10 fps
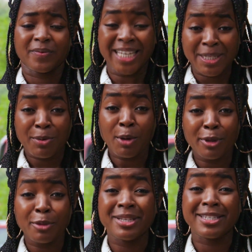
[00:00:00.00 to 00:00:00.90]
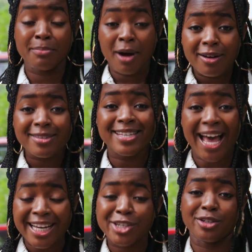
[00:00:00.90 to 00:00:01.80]
This problem demands
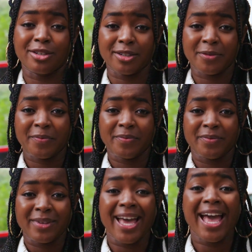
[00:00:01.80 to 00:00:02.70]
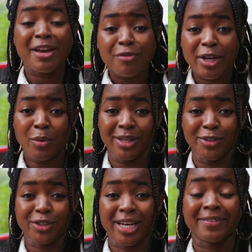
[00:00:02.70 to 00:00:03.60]
action
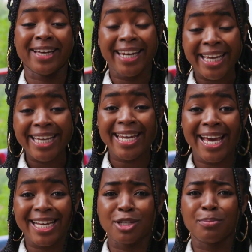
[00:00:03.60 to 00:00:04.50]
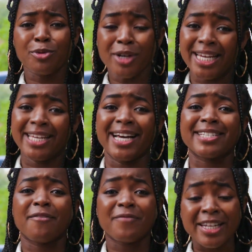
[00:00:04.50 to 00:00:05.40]
everyone should have clean air to breathe
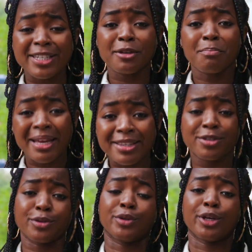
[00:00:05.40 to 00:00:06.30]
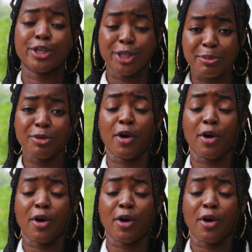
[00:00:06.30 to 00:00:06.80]
as a fundamental human